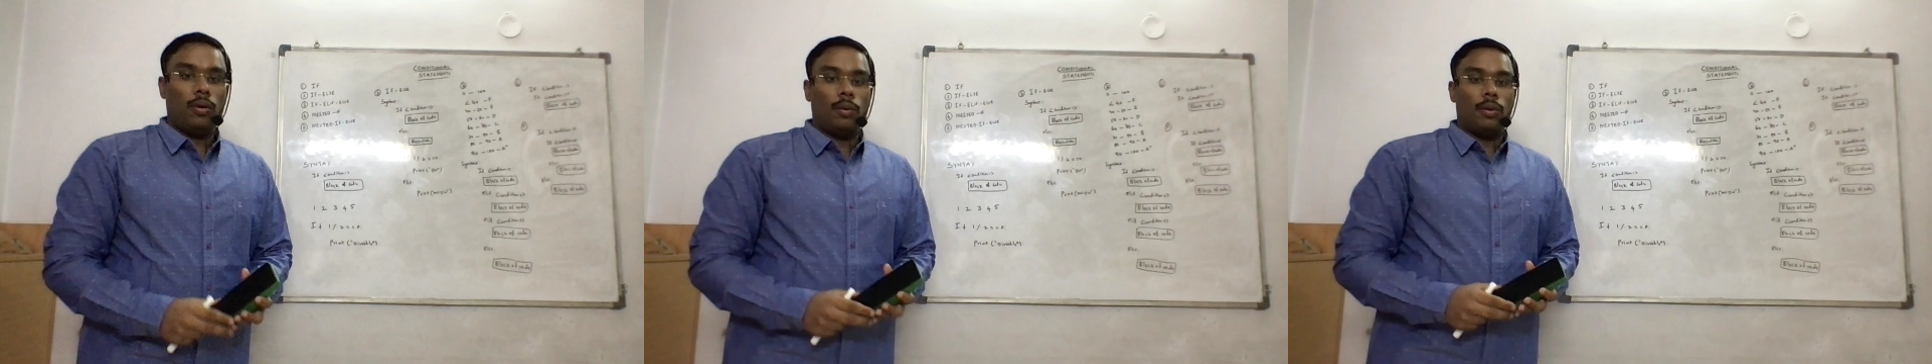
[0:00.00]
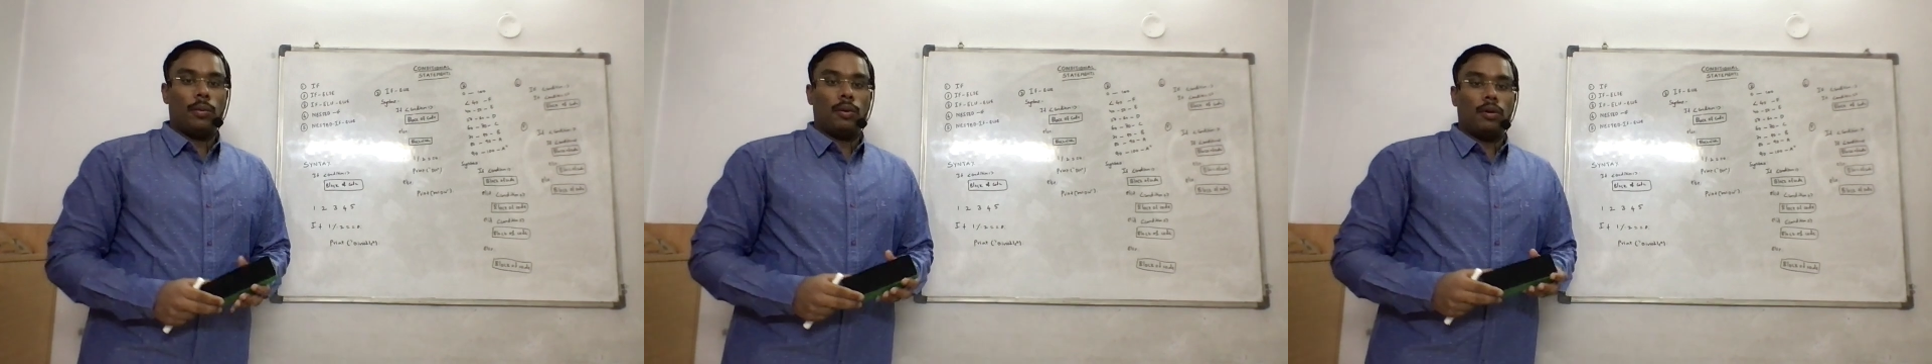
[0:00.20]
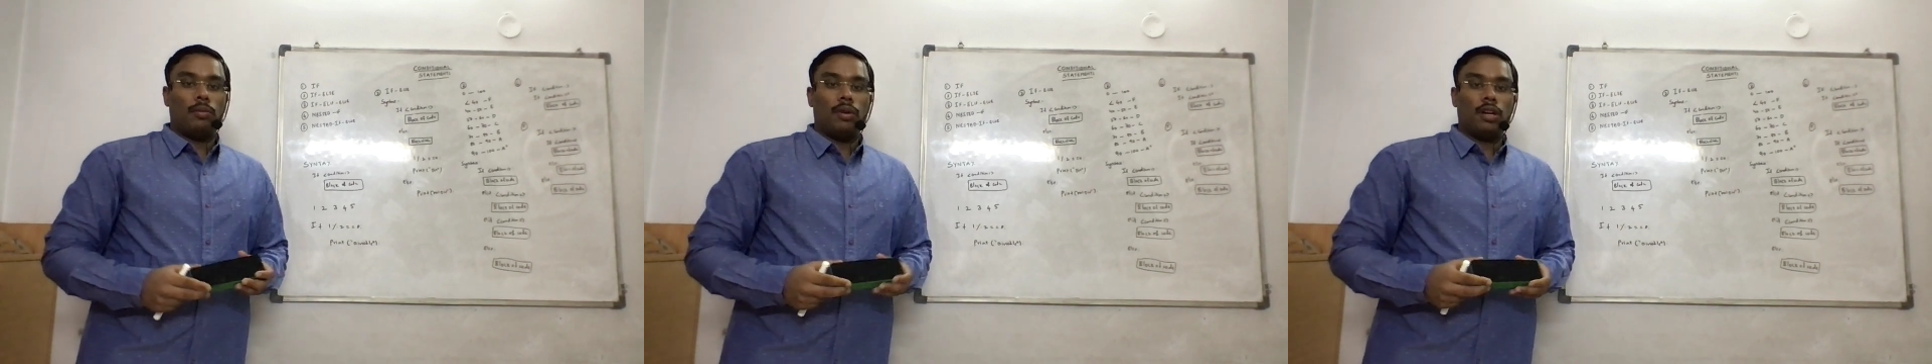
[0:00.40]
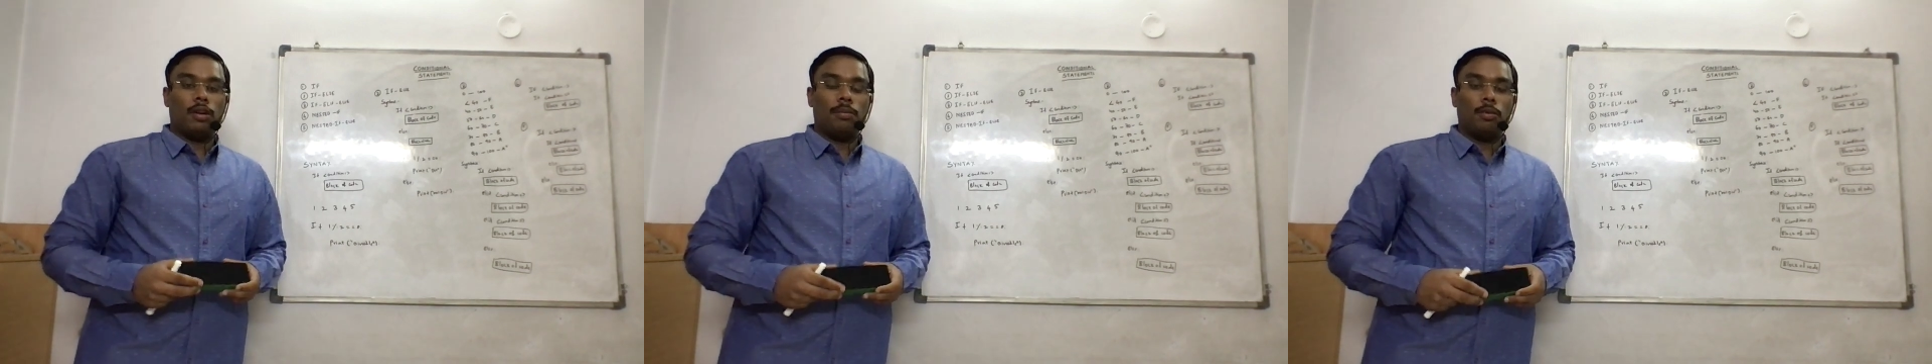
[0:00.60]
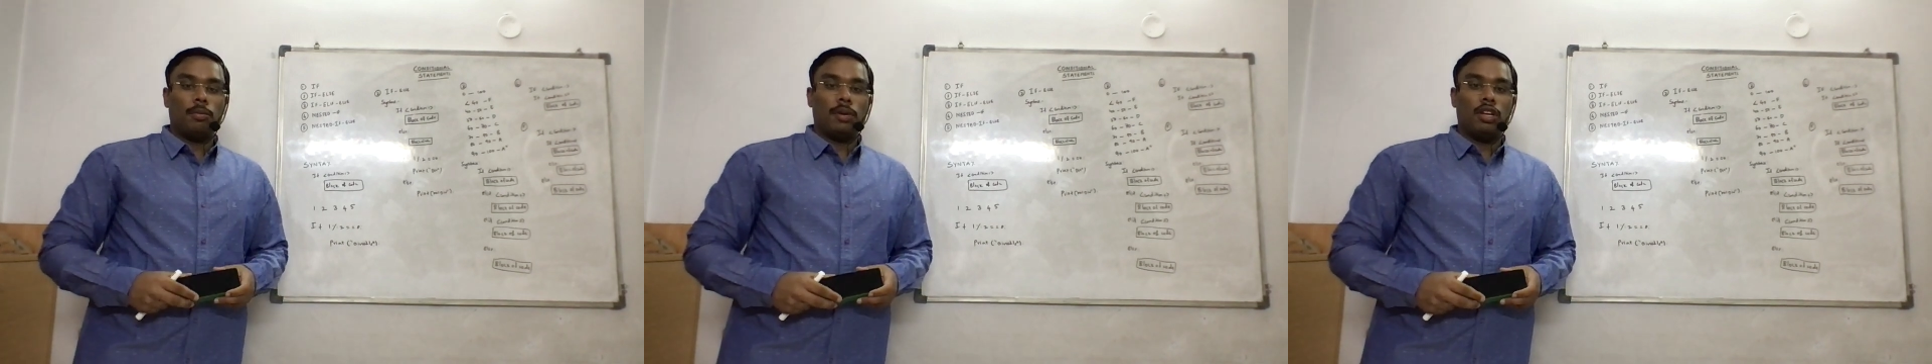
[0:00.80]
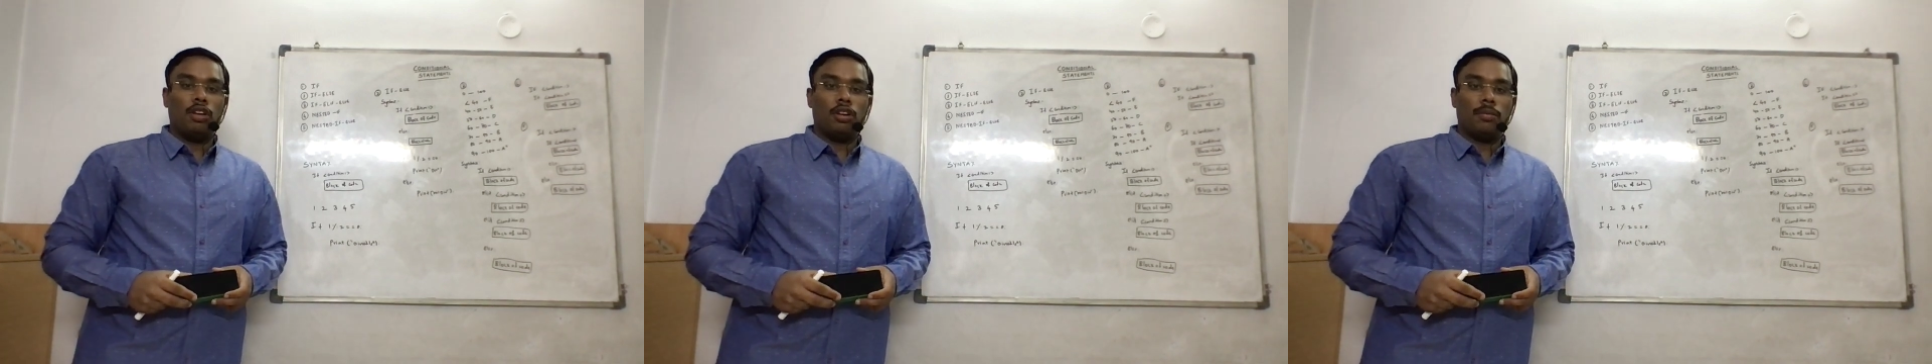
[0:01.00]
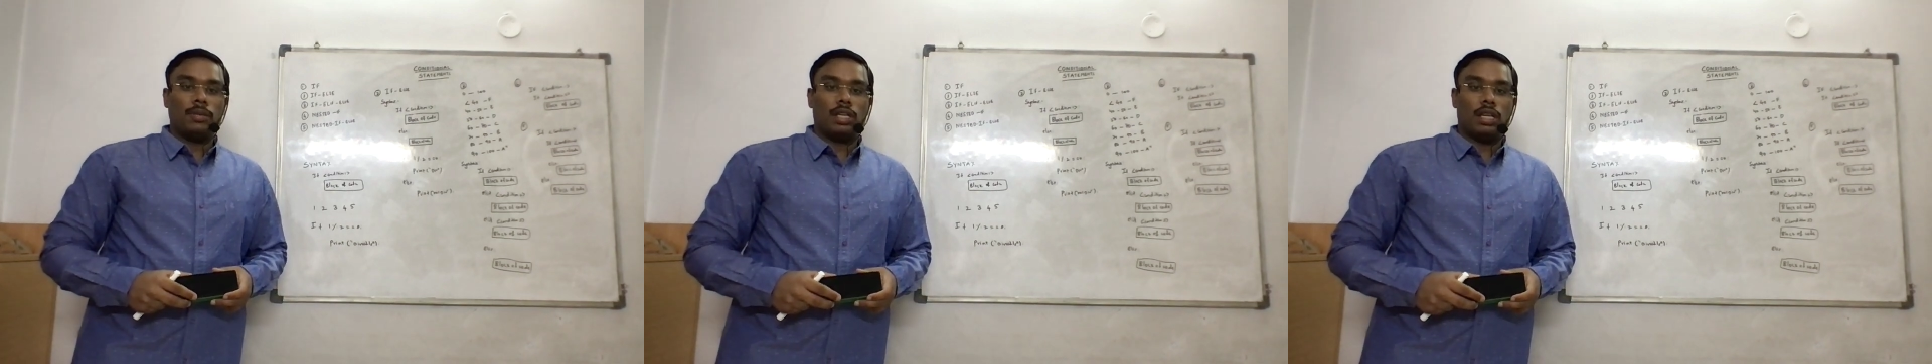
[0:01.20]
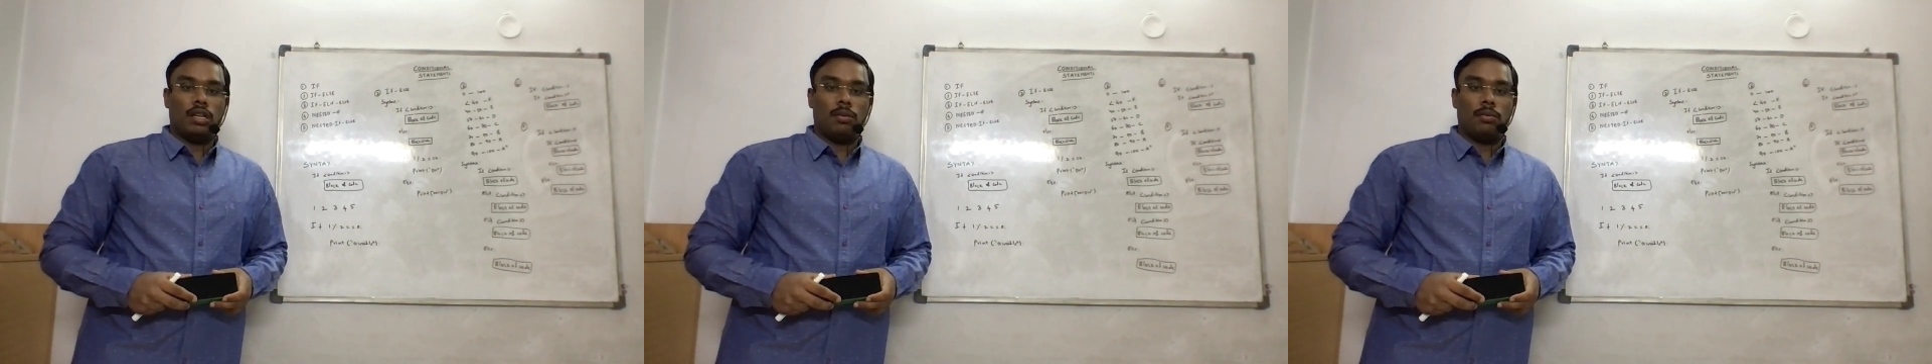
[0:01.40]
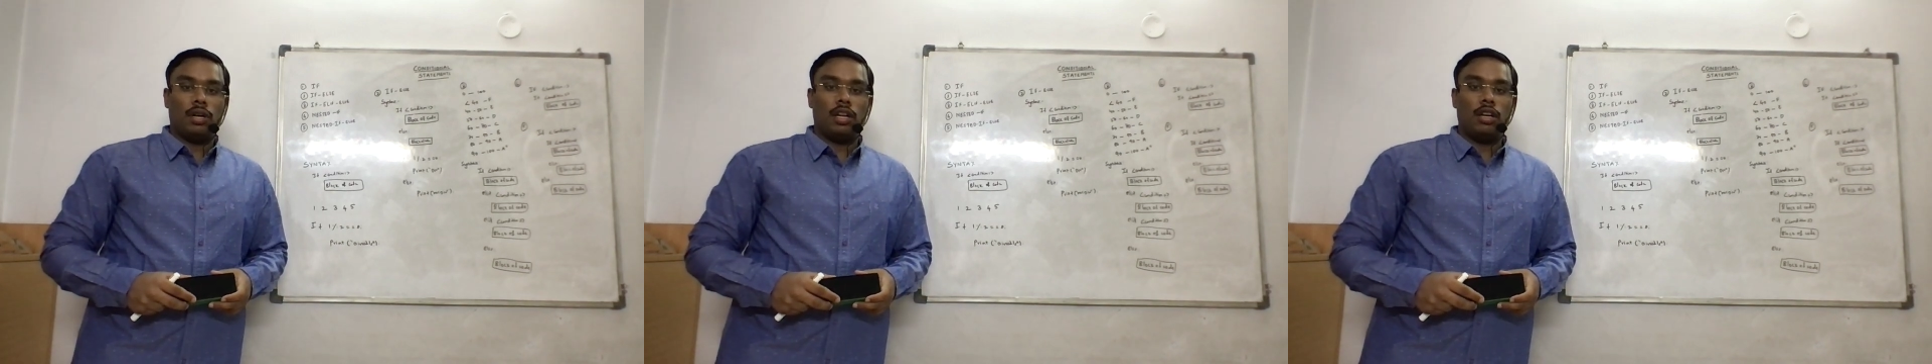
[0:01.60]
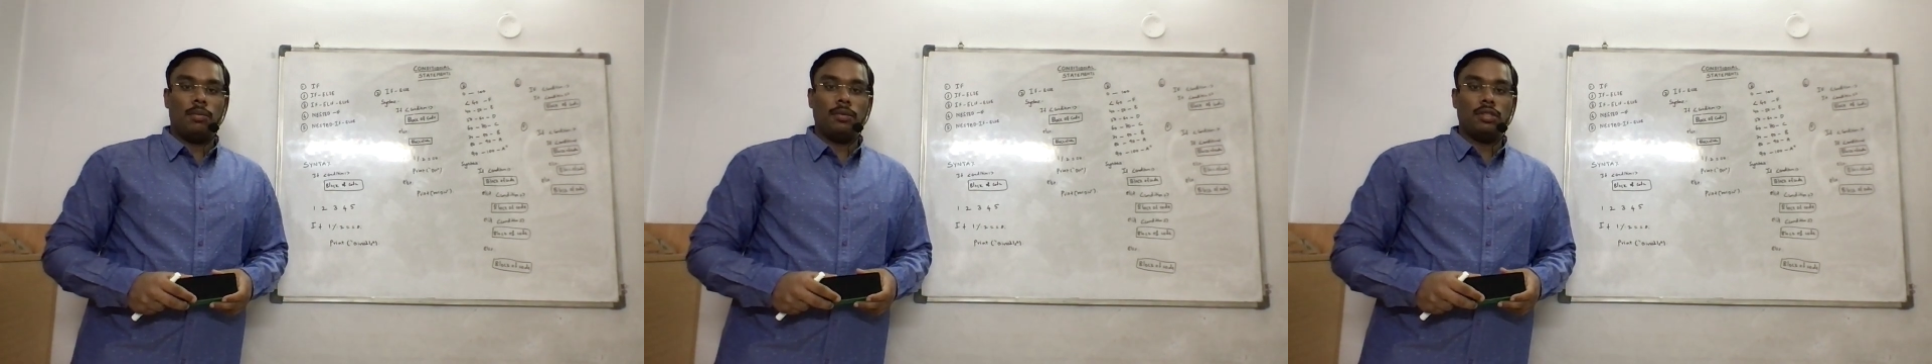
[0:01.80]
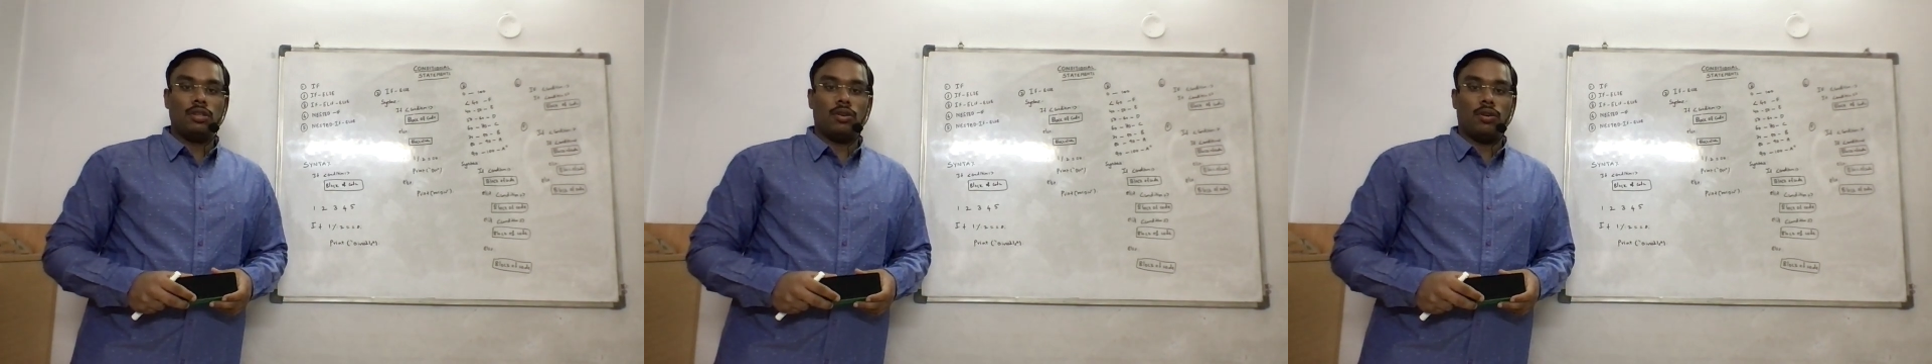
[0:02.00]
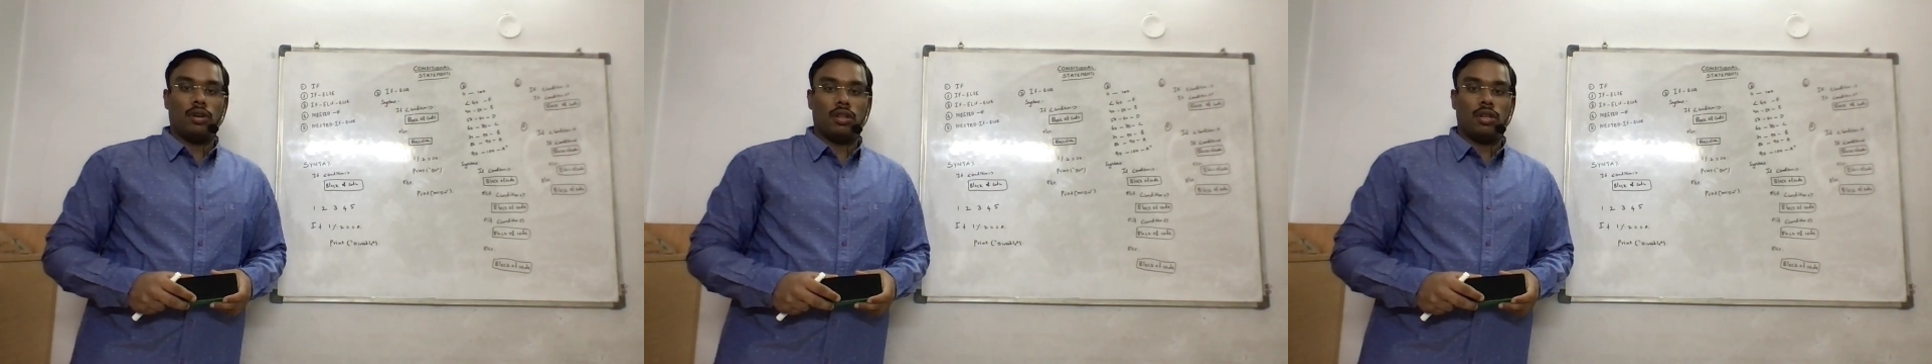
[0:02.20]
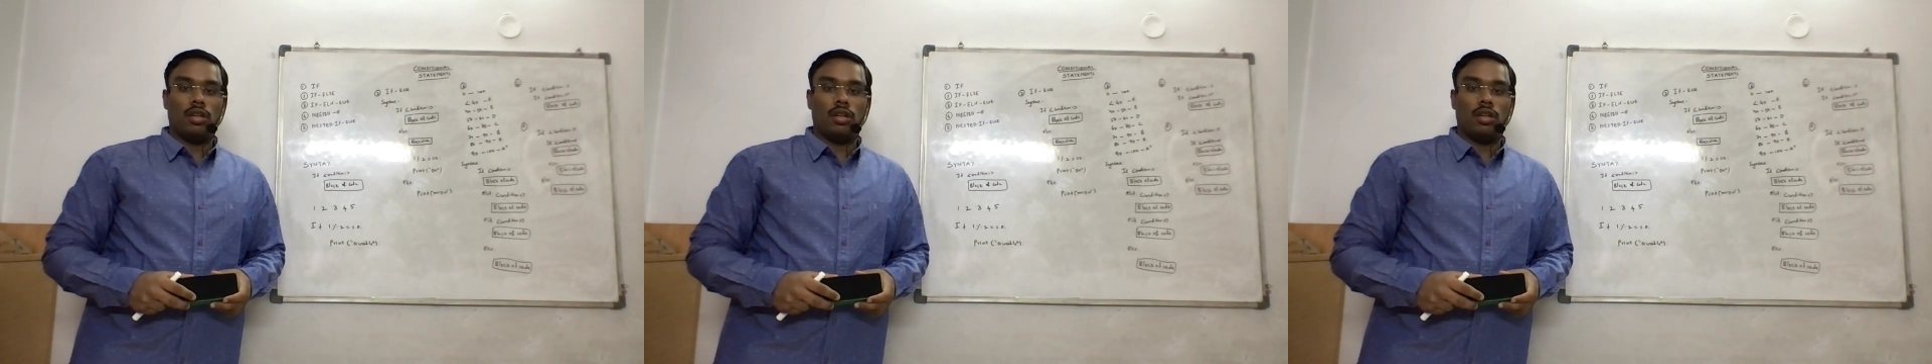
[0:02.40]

Everyone, welcome to my YouTube channel. My name is Rohit.